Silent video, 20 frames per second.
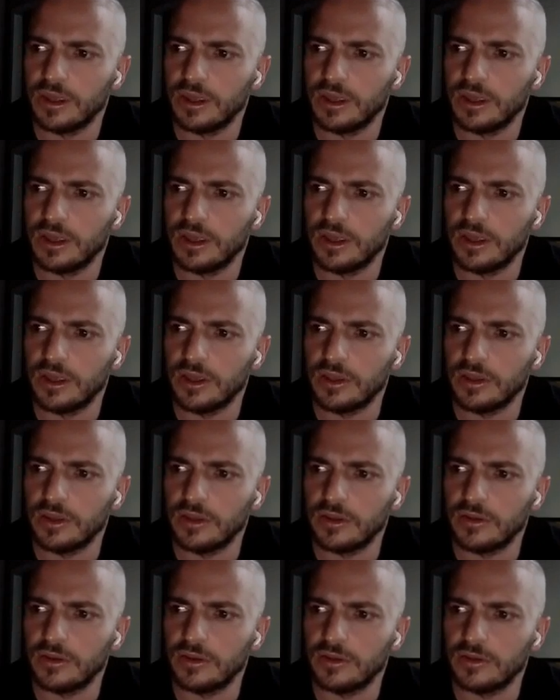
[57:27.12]
I
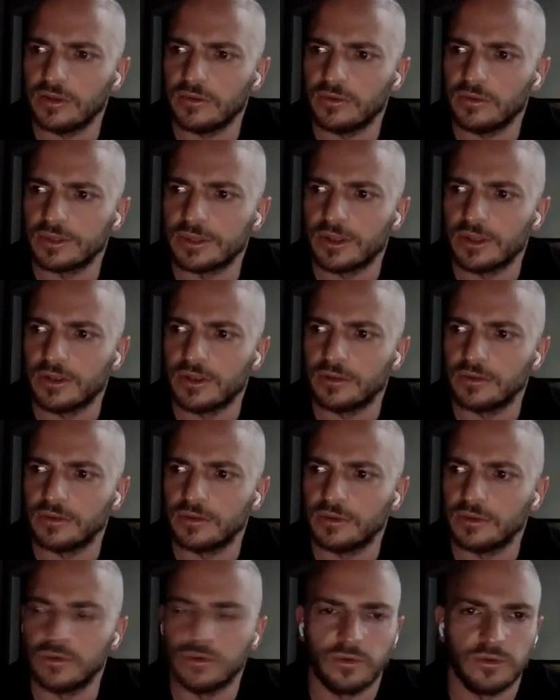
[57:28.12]
was on
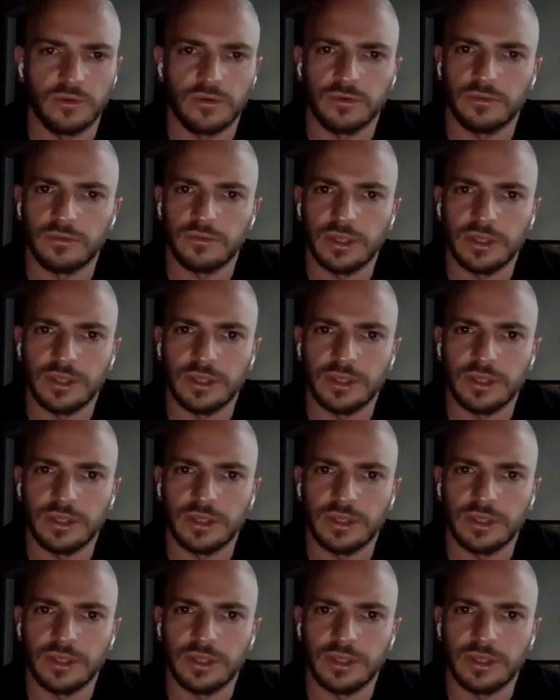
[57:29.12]
Google